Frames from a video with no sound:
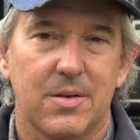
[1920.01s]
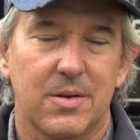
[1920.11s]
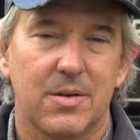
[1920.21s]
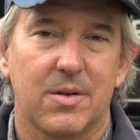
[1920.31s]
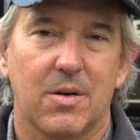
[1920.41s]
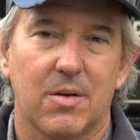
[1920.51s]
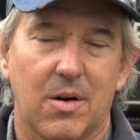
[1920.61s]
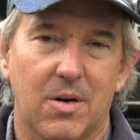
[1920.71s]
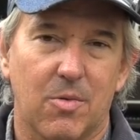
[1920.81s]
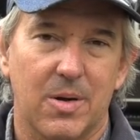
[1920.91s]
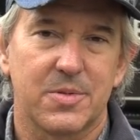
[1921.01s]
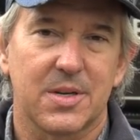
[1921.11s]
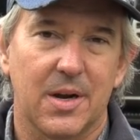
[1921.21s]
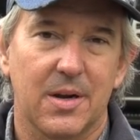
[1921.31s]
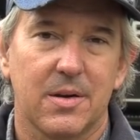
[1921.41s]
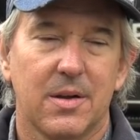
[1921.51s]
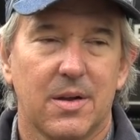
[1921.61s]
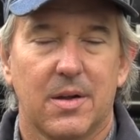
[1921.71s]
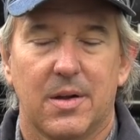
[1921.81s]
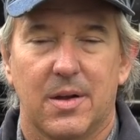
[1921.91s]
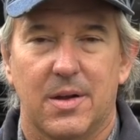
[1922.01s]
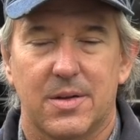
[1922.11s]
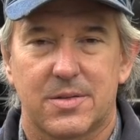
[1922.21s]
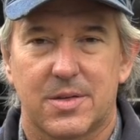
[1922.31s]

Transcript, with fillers: you can go to our website. It's